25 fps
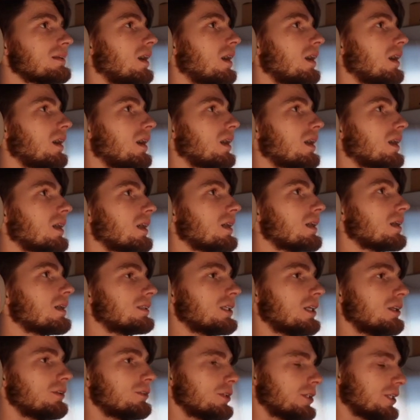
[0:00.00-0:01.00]
our
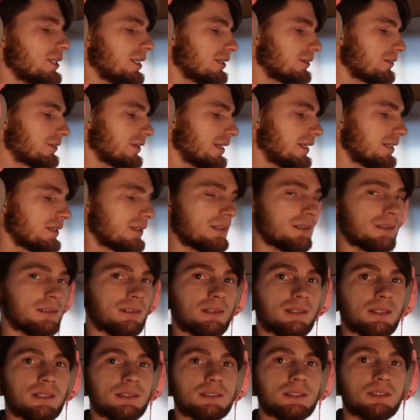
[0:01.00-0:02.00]
tone generator,
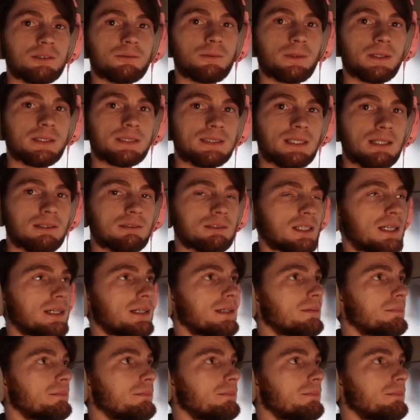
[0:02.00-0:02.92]
this is what it sounds like.